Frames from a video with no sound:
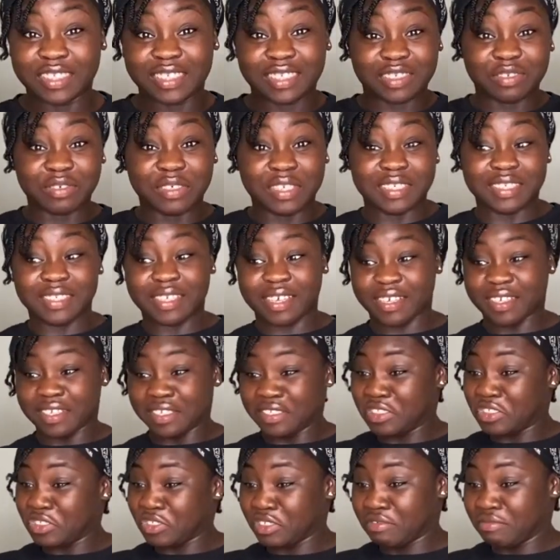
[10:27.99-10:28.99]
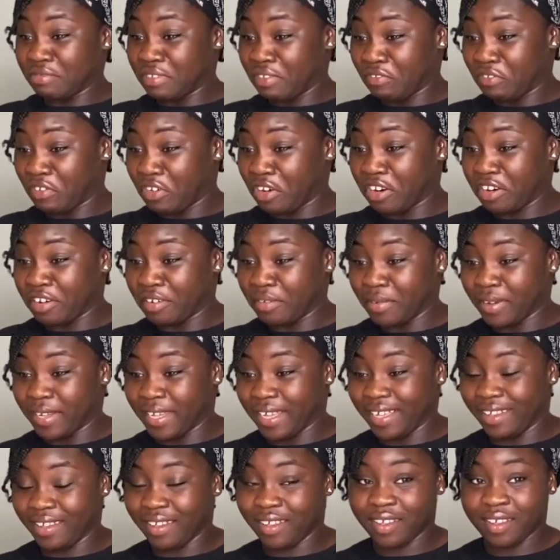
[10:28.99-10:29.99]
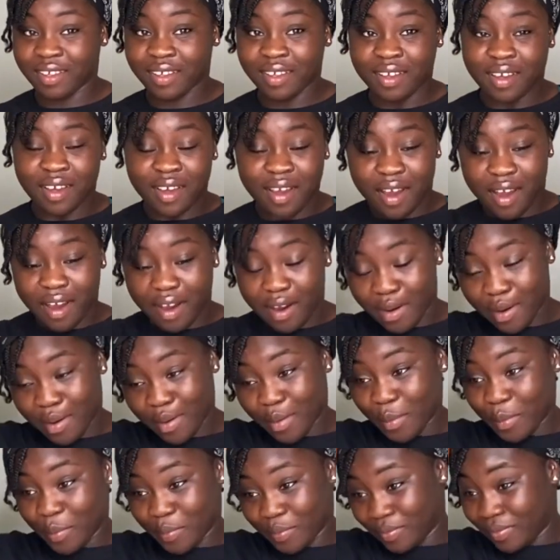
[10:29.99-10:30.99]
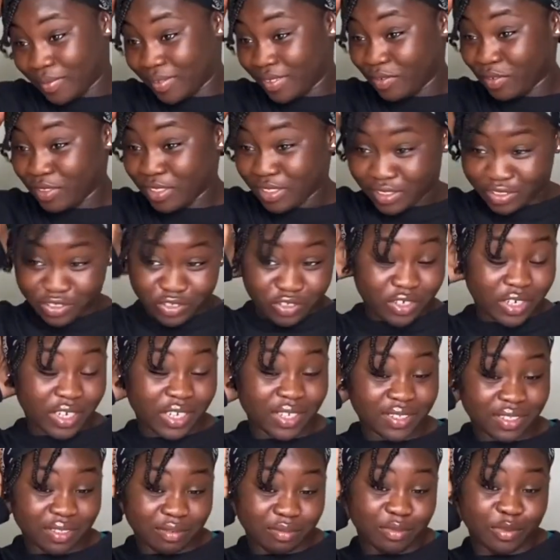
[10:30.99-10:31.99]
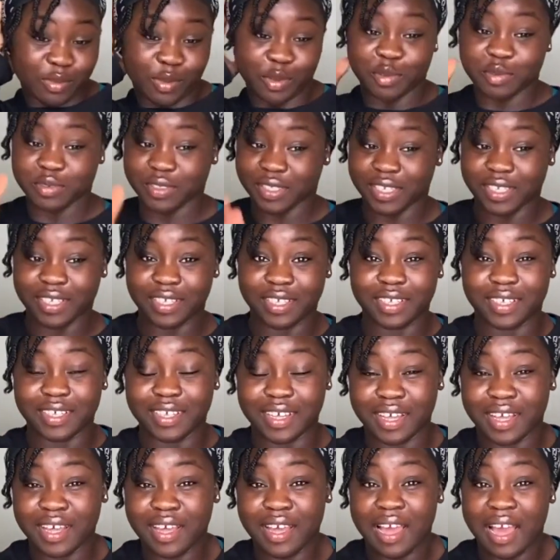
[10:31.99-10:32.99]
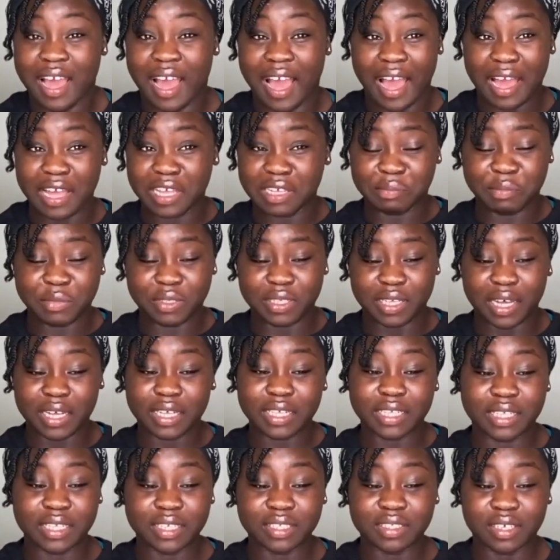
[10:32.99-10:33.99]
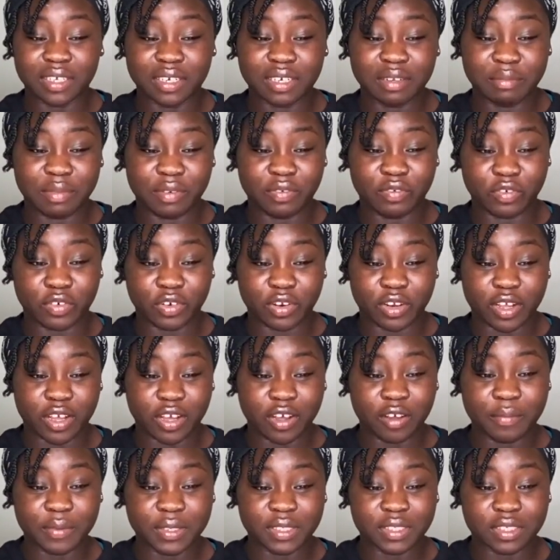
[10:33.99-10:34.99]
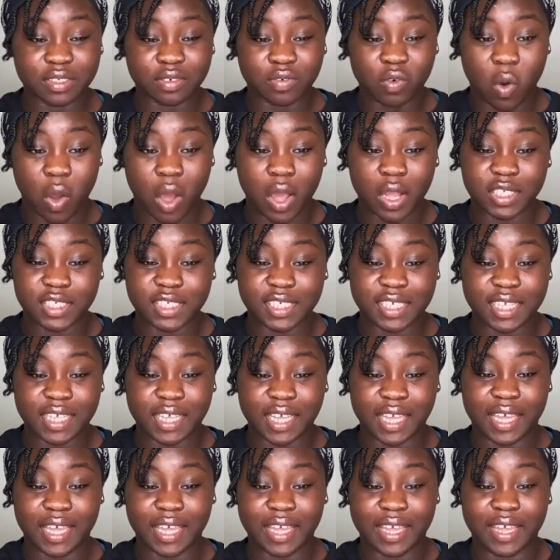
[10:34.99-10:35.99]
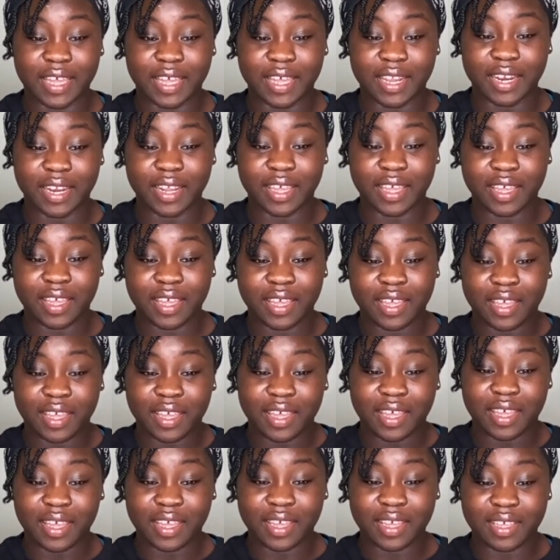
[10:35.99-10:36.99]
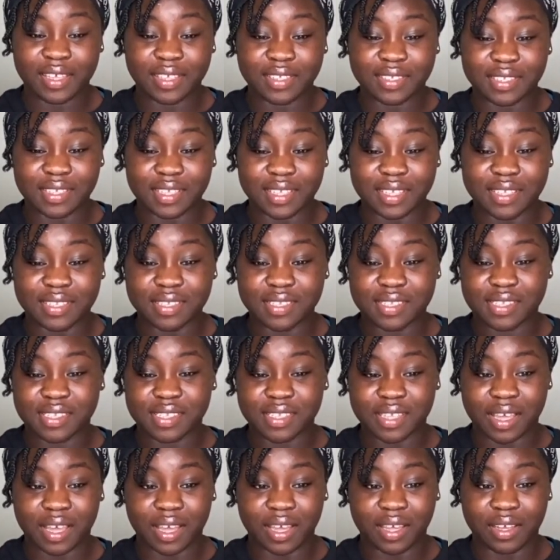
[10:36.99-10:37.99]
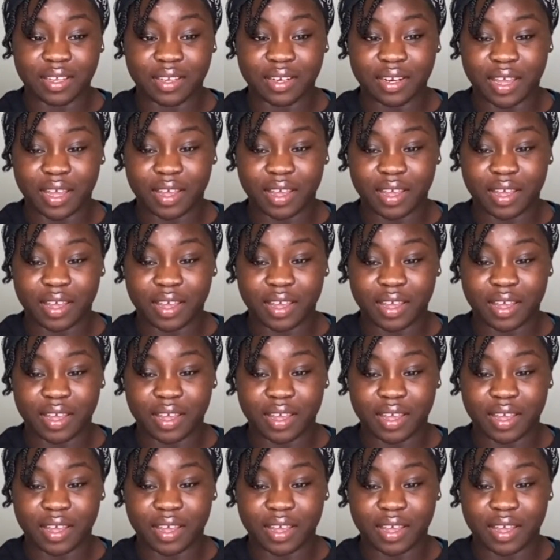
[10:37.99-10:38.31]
is when it's like extremely far away, which is crazy, bro. Like, I mean, I clicked on it before coming to watch it, and it is insane.